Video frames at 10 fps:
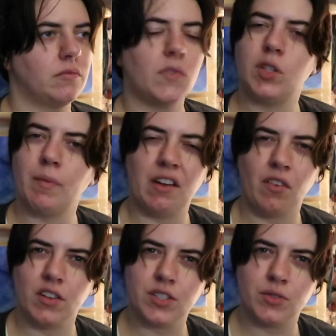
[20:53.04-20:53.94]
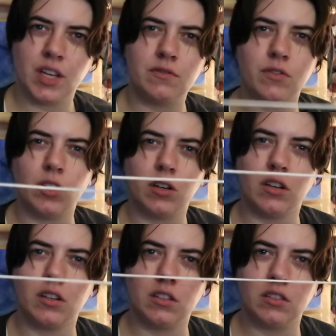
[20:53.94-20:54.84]
she may have also said
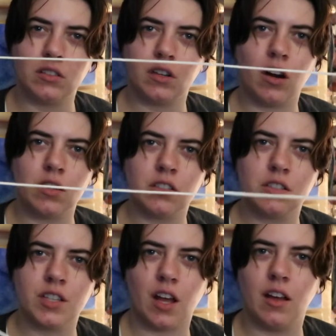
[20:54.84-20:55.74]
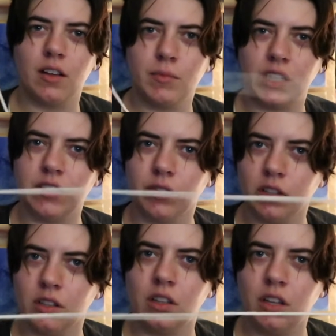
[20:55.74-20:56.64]
for garters on
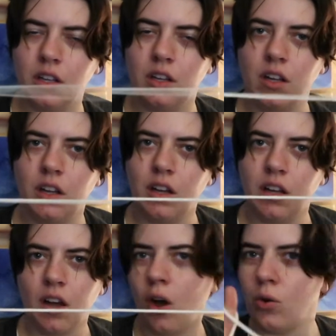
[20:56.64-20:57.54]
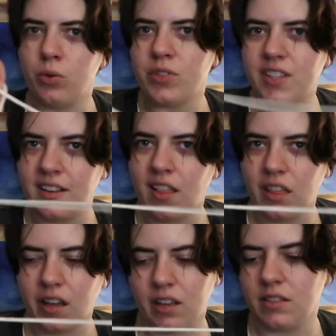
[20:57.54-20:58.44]
medieval hose and
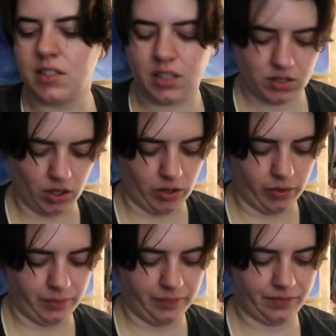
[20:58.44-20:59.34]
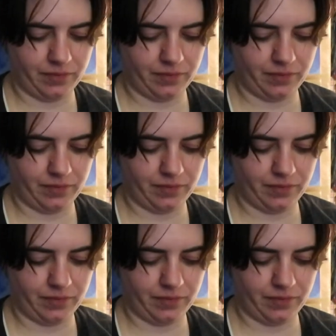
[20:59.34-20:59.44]
things, so